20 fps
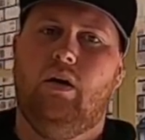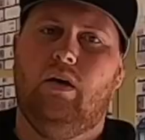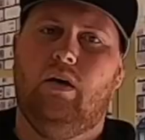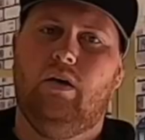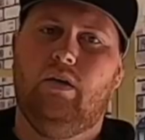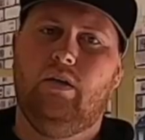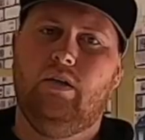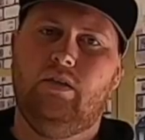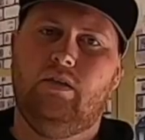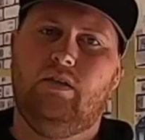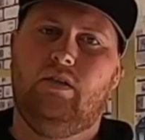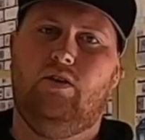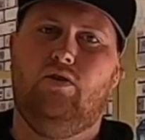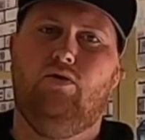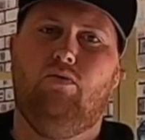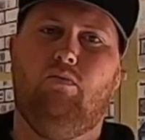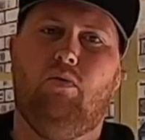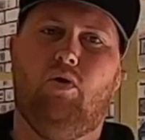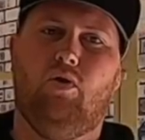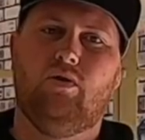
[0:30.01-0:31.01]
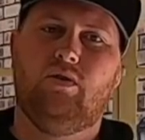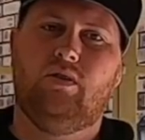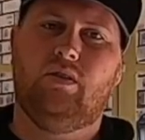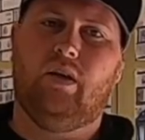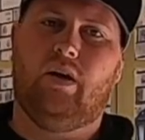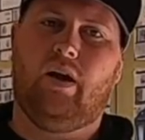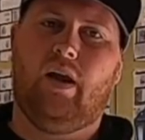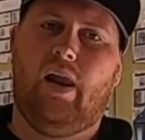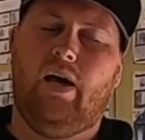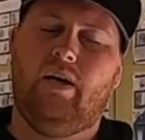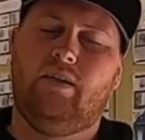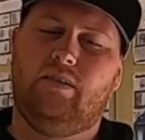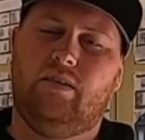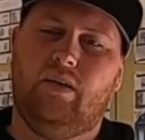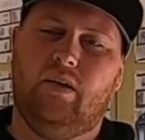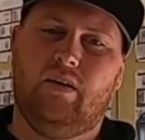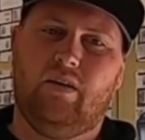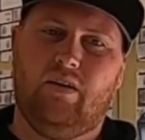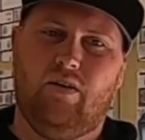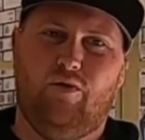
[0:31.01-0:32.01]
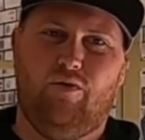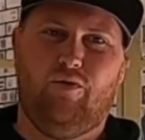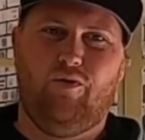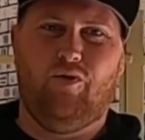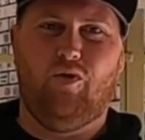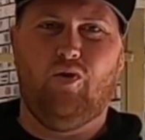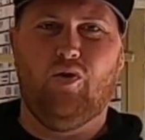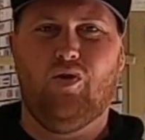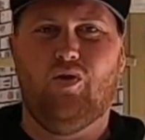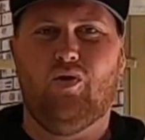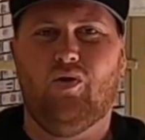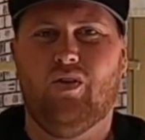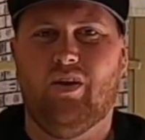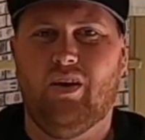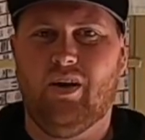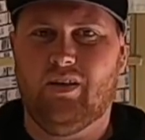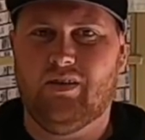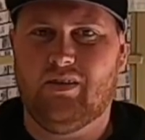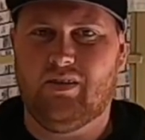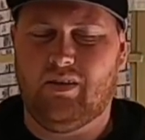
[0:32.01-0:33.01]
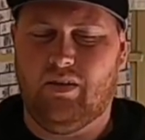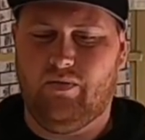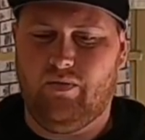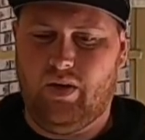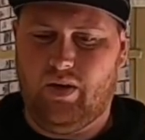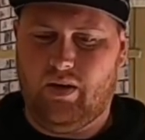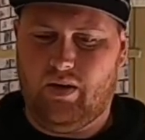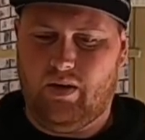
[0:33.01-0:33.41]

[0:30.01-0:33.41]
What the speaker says: an ECU Master Classic for the Honda Civic.